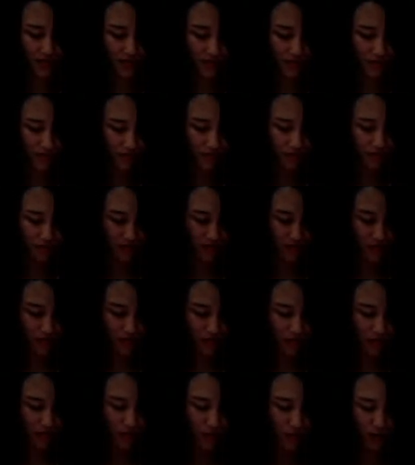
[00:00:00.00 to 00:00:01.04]
the rules,
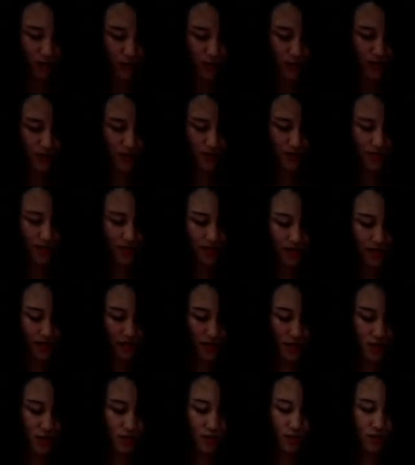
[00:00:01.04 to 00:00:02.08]
you are
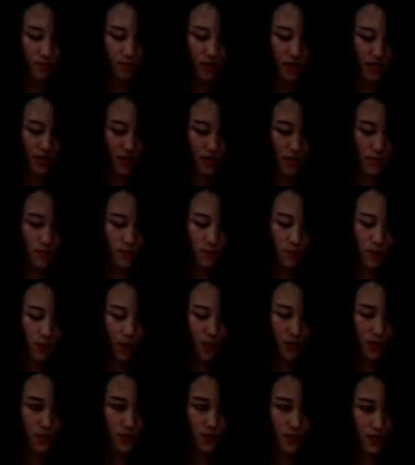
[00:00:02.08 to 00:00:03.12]
sentenced to prison
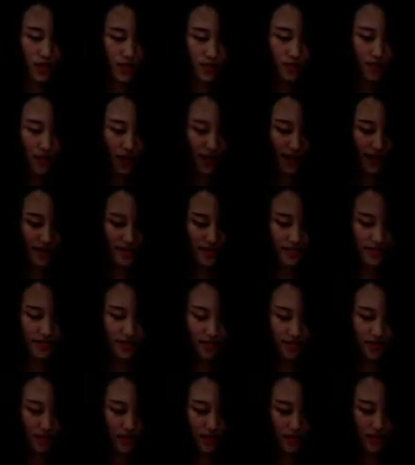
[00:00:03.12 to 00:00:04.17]
for 3 months
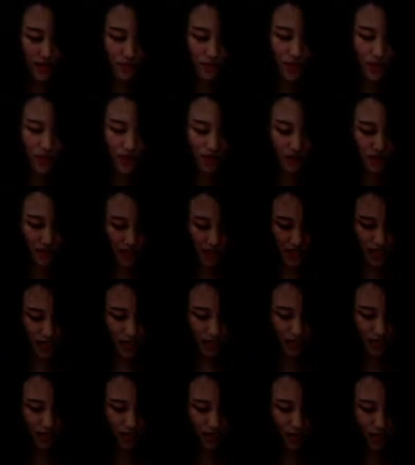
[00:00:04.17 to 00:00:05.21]
penalty,
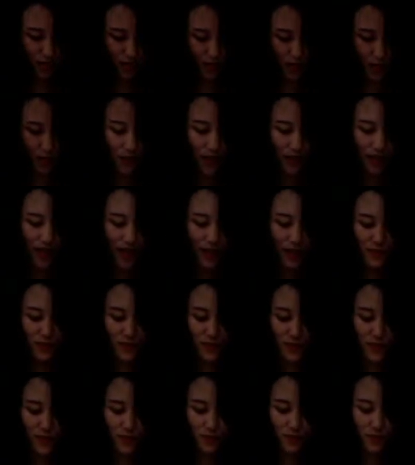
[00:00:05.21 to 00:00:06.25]
or
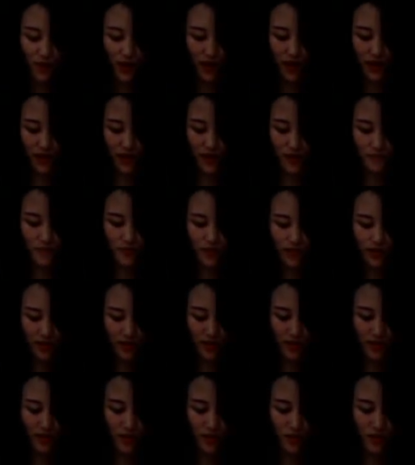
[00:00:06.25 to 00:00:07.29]
have to pay a
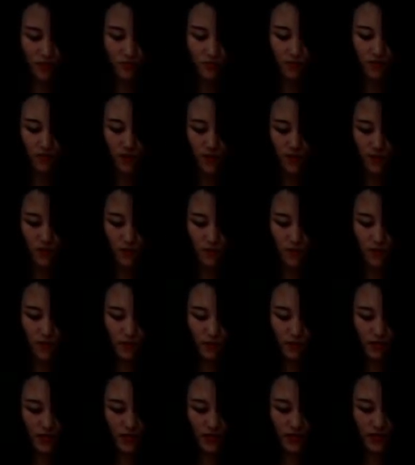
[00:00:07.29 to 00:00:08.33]
penalty of
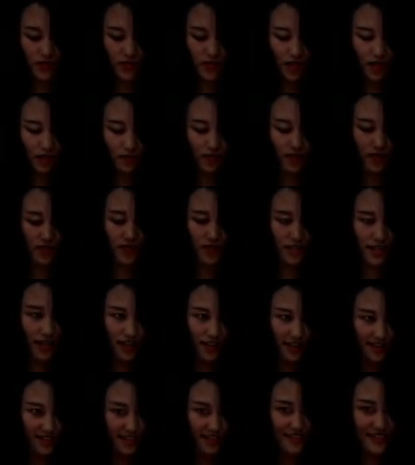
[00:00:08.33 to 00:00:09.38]
50,000
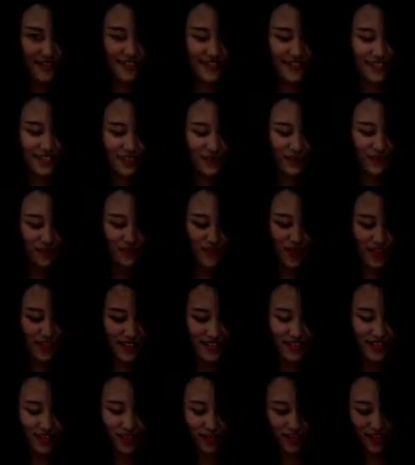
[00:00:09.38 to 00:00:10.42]
yen. In
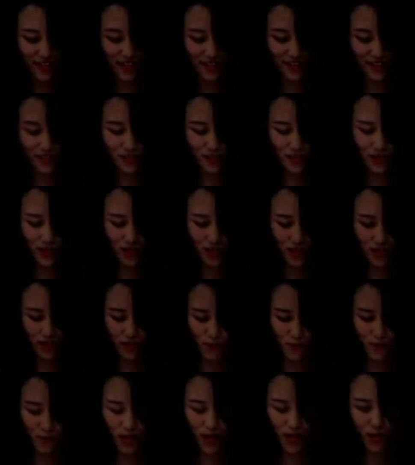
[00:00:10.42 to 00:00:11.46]
peso, it is
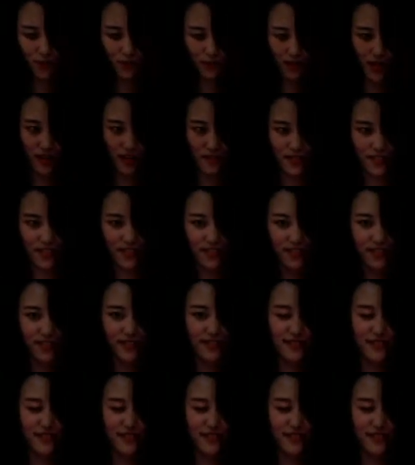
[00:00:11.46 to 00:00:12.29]
25,000.